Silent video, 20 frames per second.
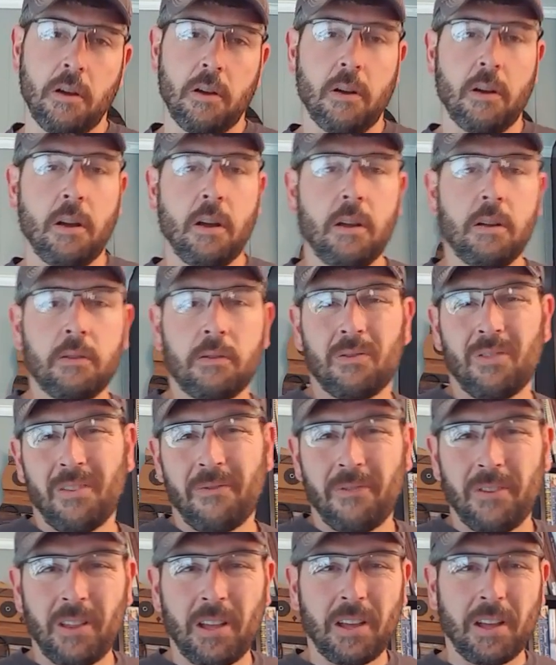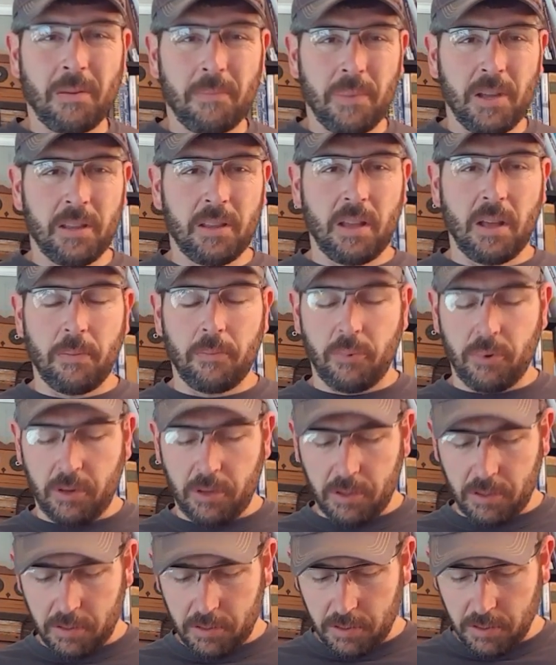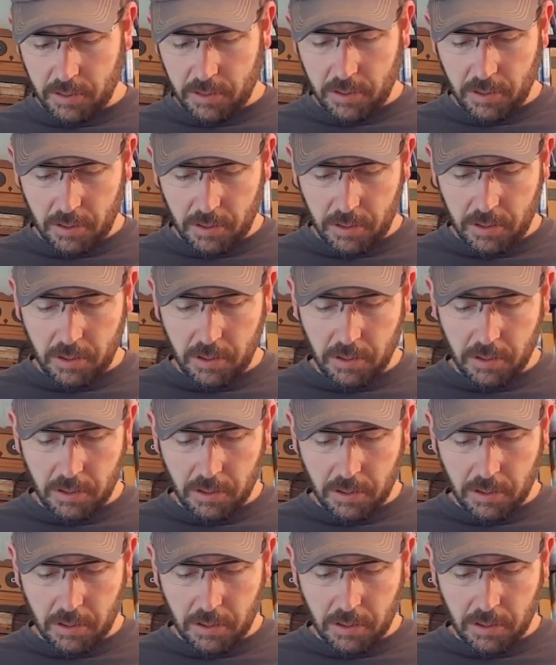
Alright, so I feel like I beat that pretty consistently.